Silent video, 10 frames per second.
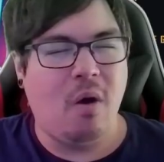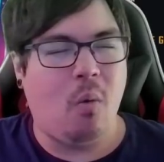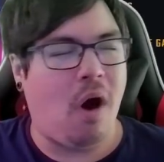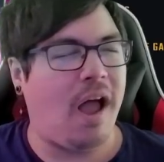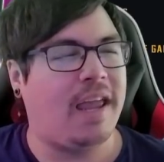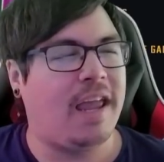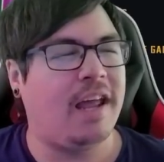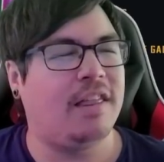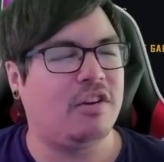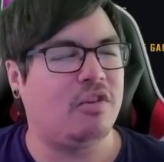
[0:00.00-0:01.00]
Why
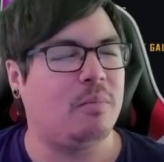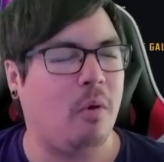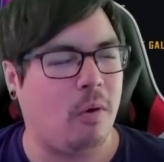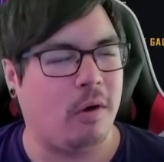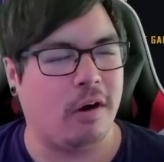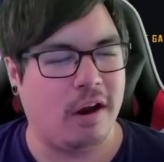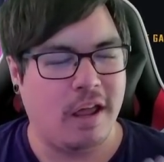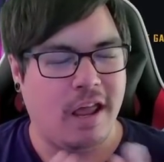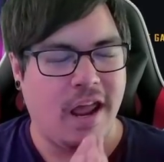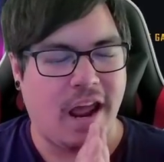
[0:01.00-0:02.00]
can't they do more
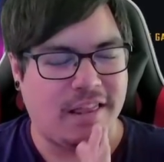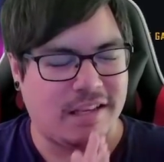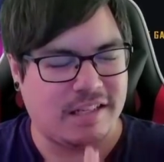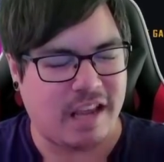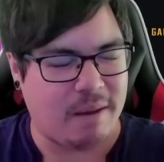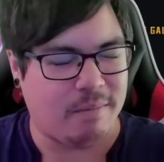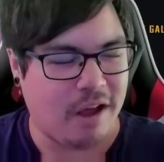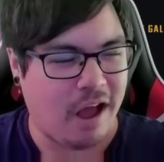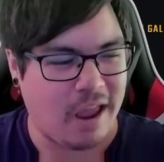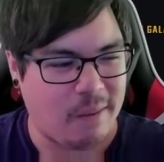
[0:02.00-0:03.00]
at the same
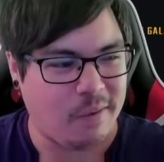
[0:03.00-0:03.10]
time?